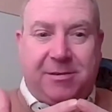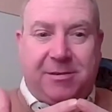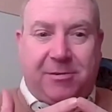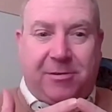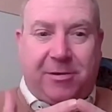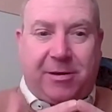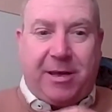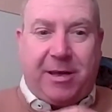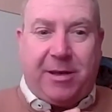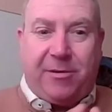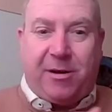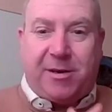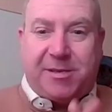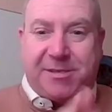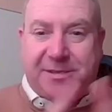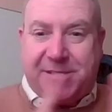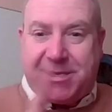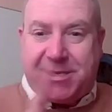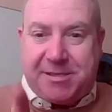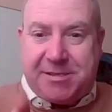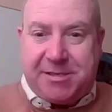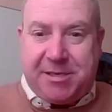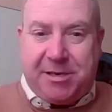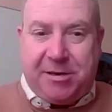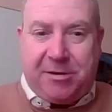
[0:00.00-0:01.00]
because
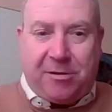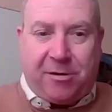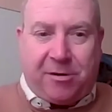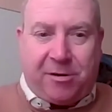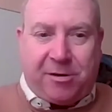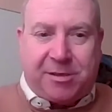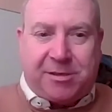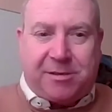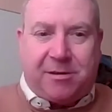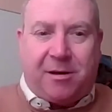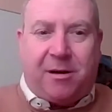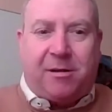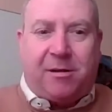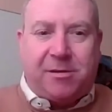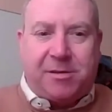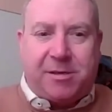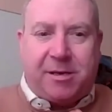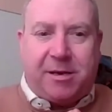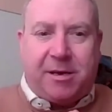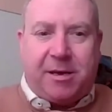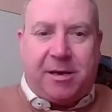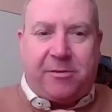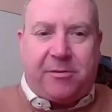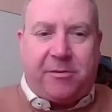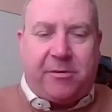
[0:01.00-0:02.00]
they see it all
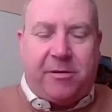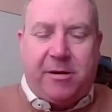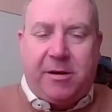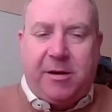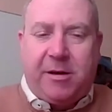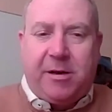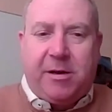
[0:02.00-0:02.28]
together.